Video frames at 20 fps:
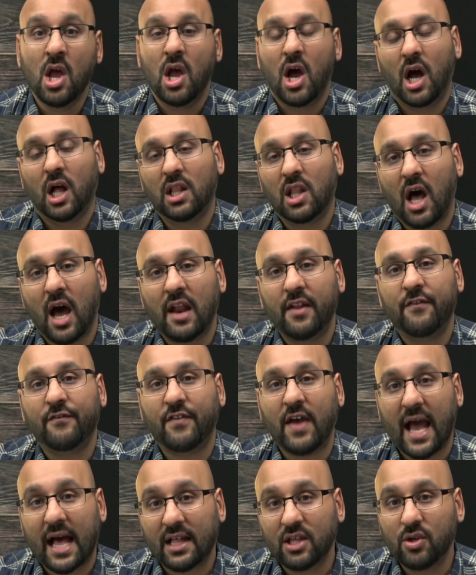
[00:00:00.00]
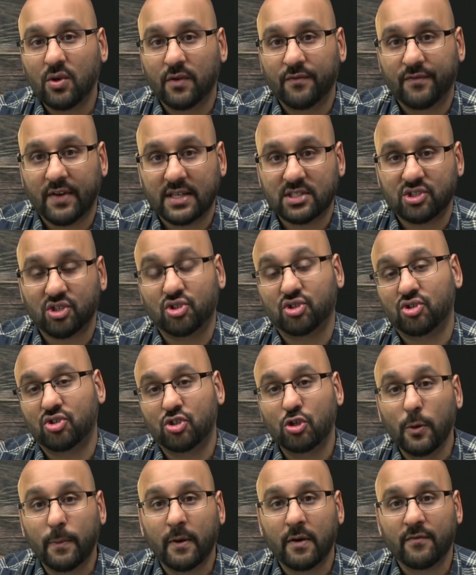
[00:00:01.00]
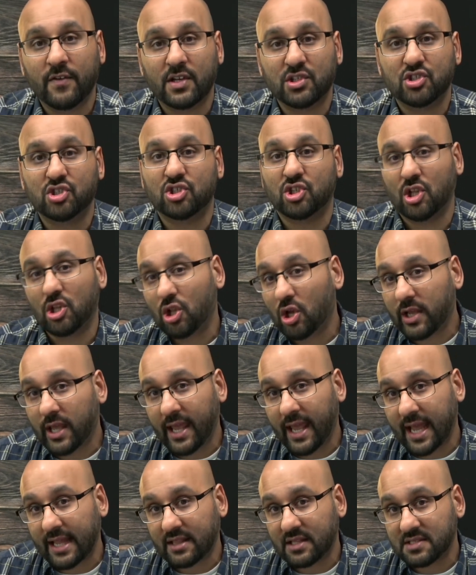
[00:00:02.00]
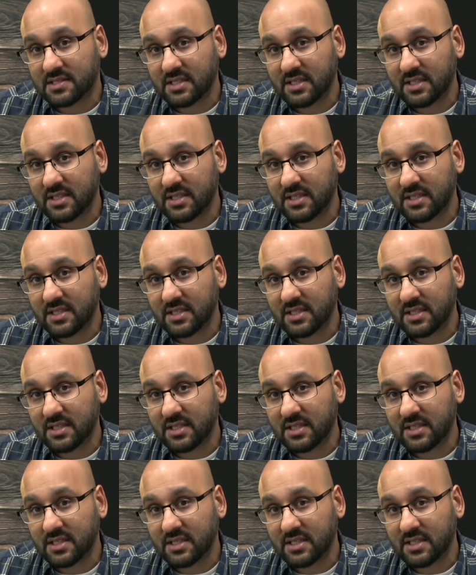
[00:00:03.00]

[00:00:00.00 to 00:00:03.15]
a lot of value investors or super investors are looking at this